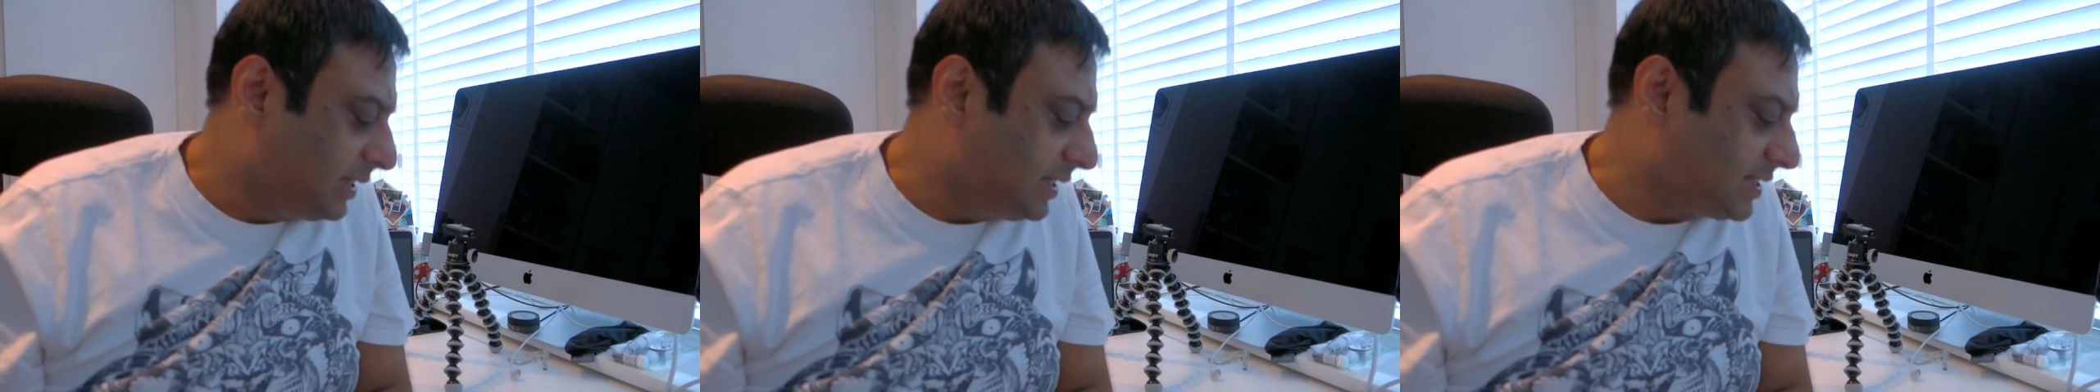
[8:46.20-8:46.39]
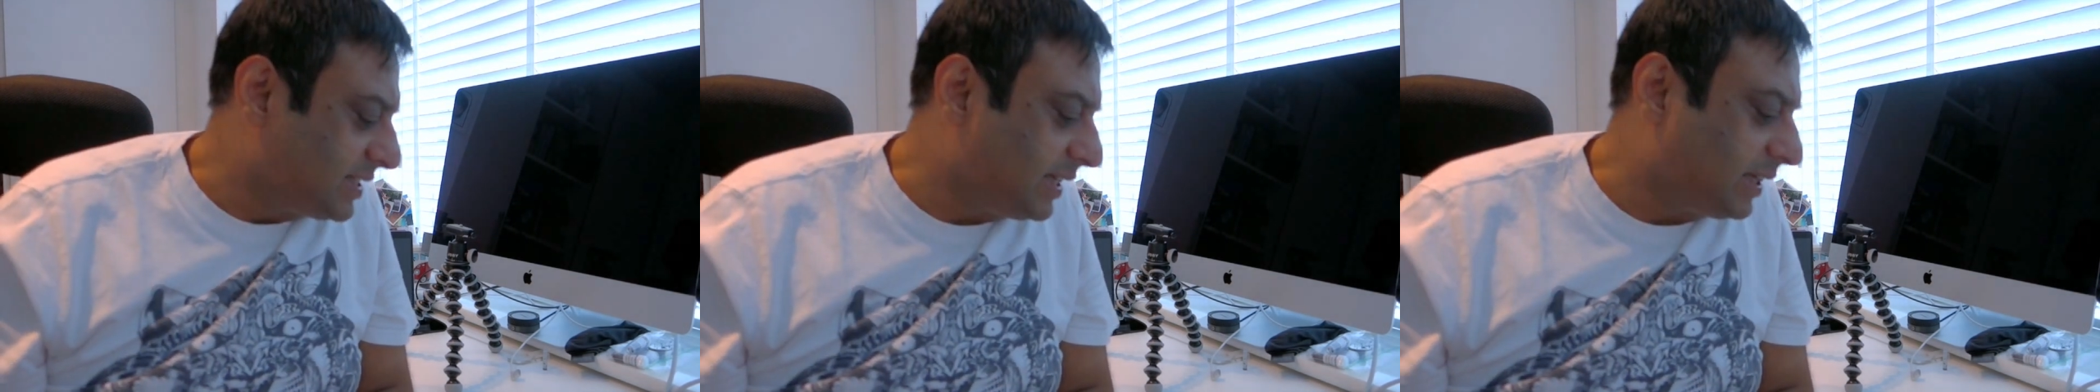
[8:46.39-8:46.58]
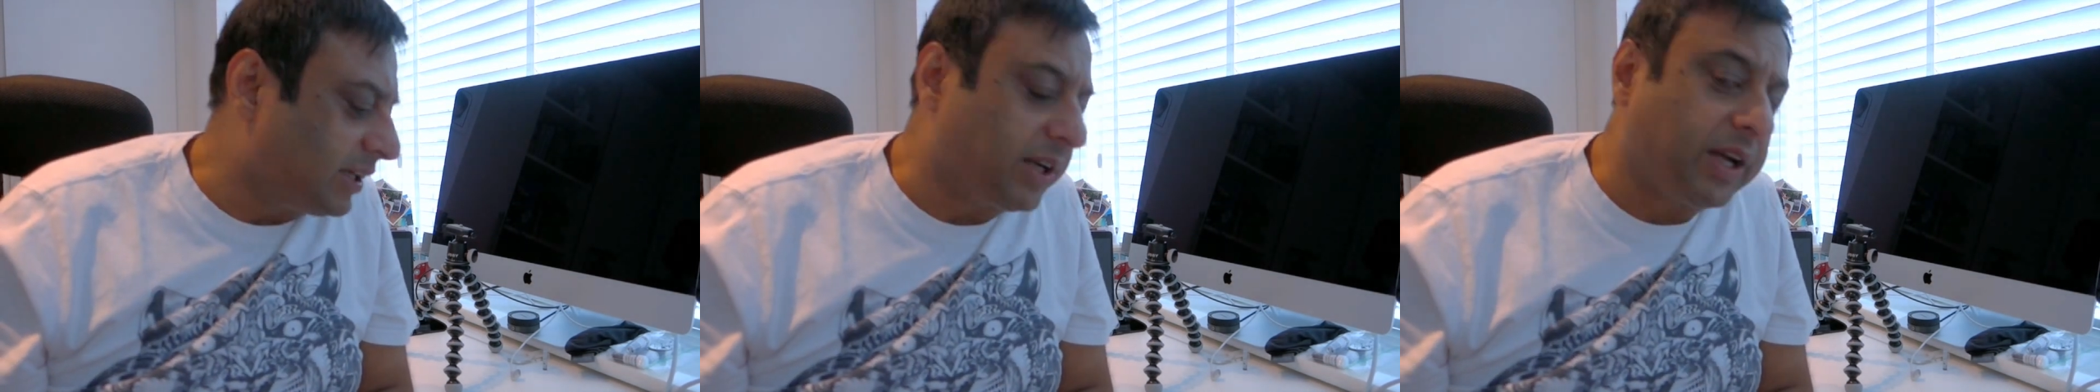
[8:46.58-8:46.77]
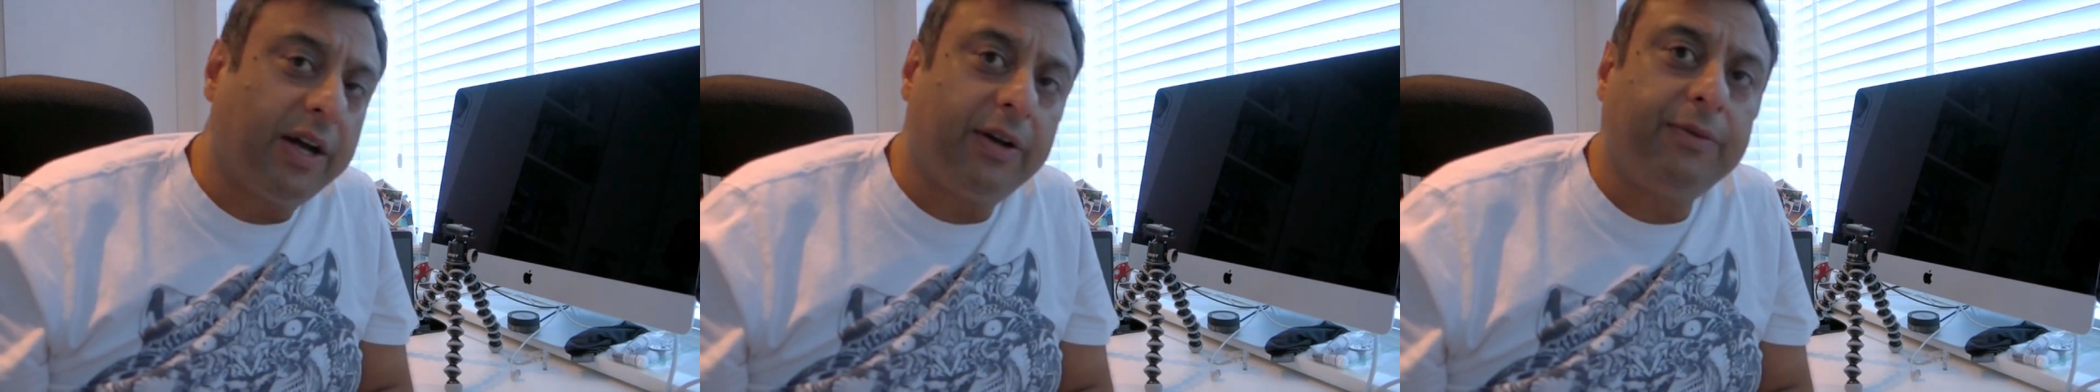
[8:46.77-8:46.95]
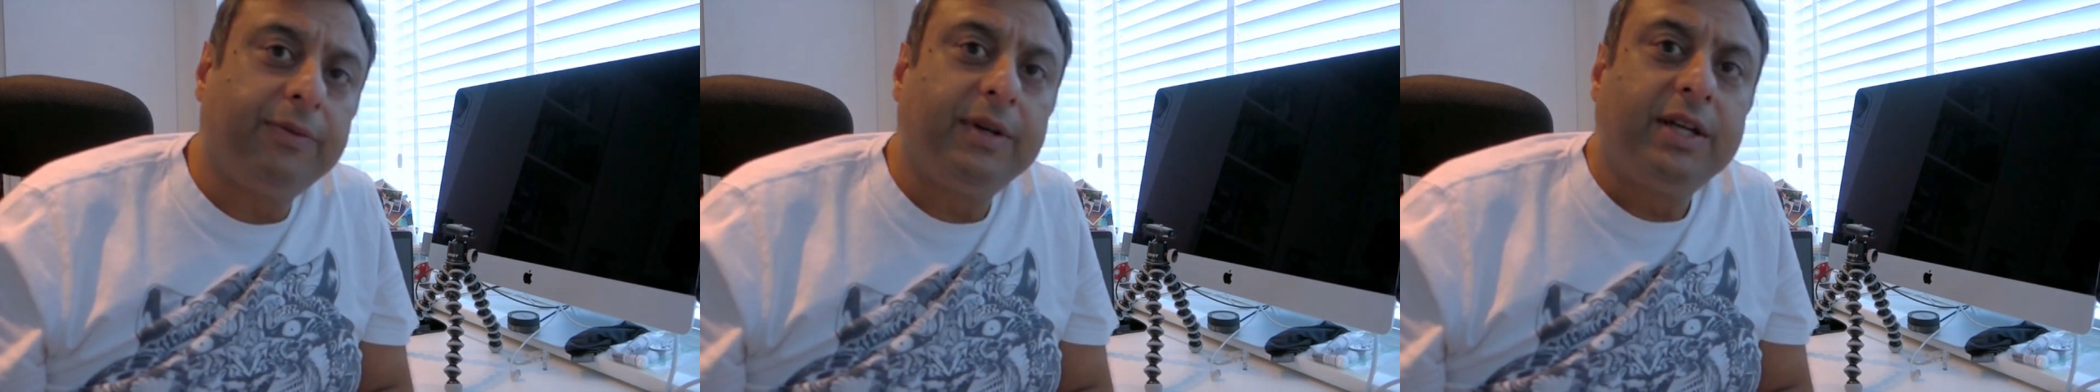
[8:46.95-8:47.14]
this ink a
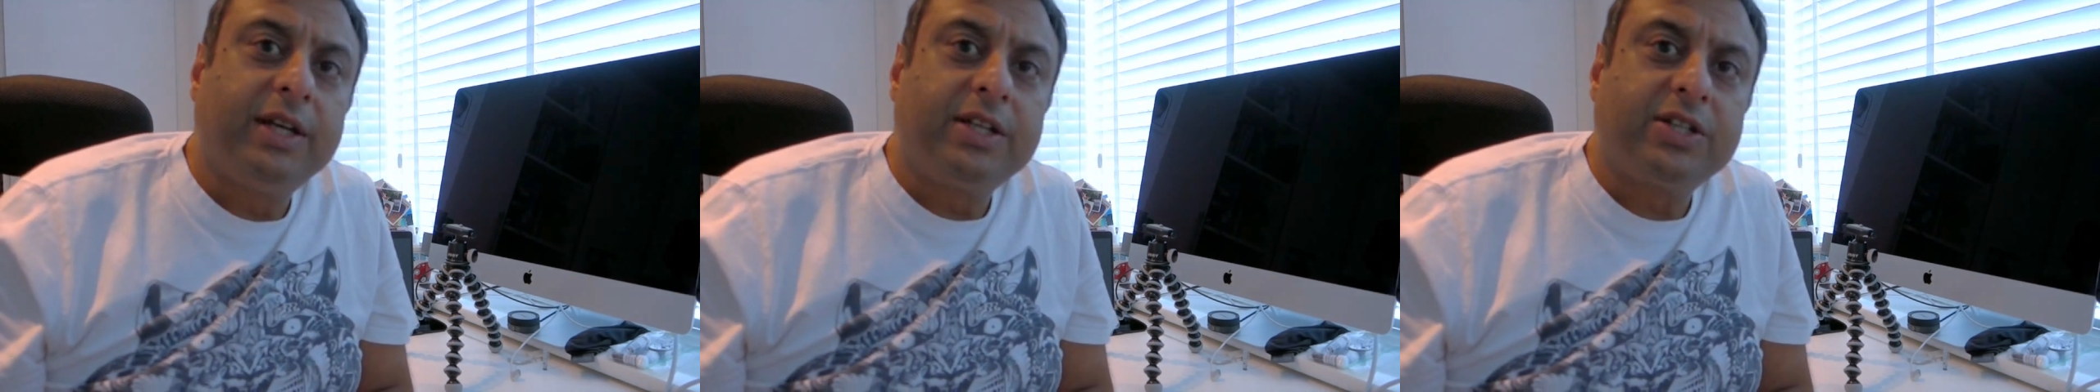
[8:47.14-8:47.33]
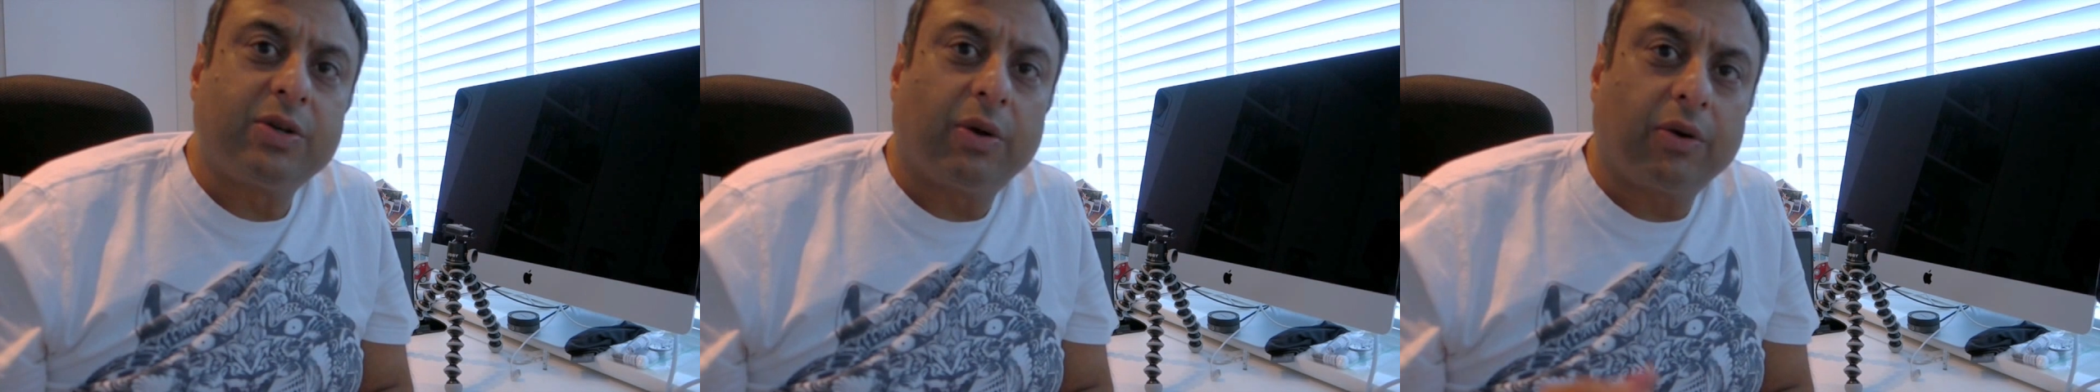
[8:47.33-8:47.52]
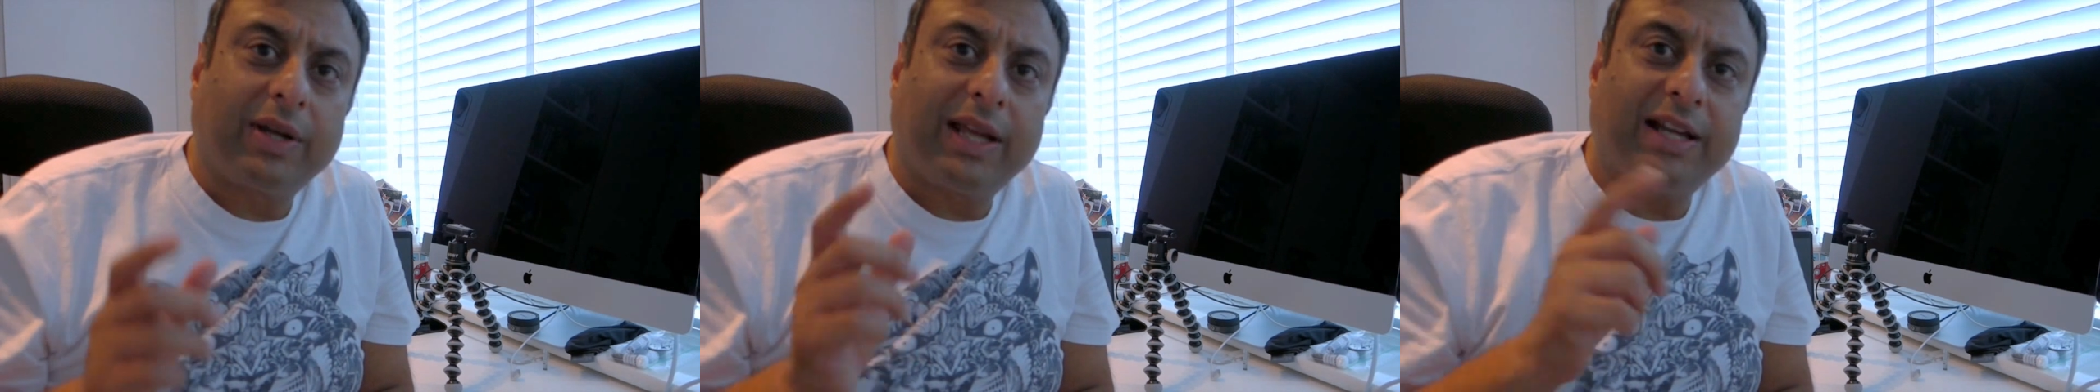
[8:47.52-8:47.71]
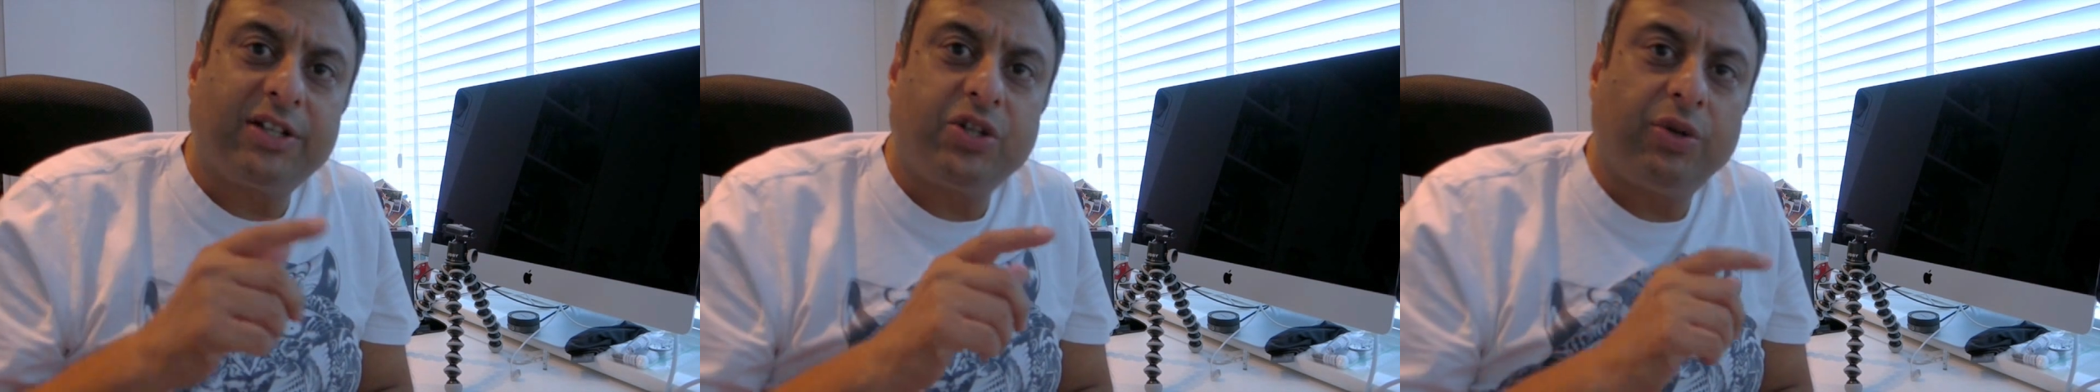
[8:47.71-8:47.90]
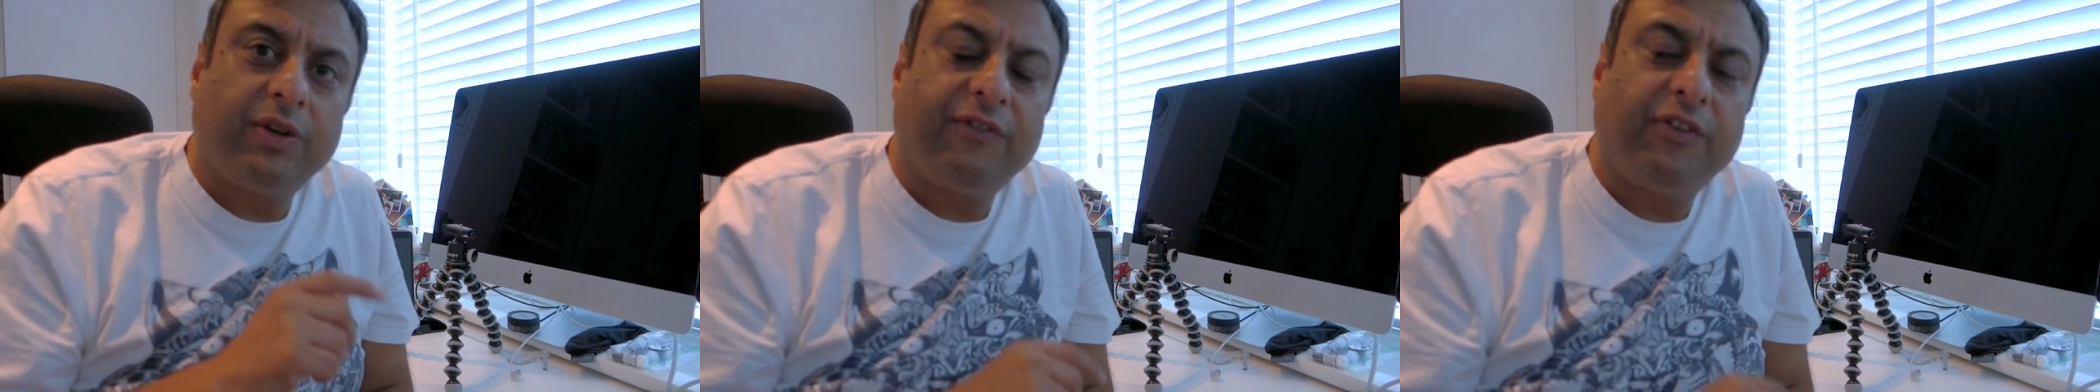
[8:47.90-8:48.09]
go. So I'll
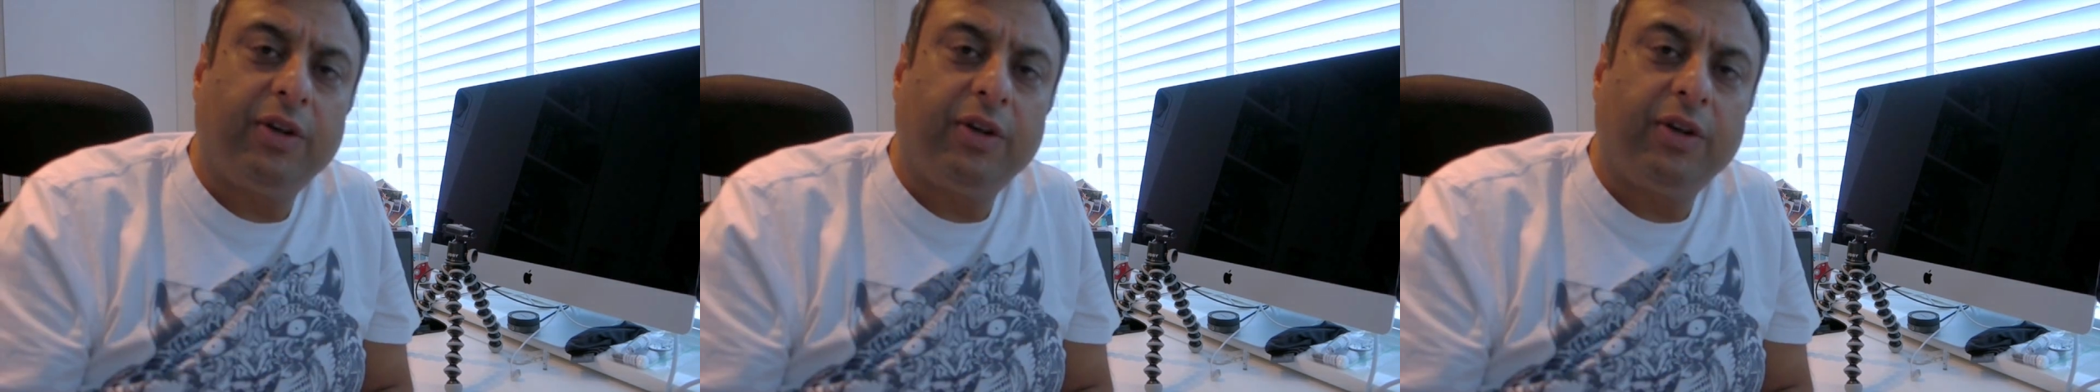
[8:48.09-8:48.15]
catch you in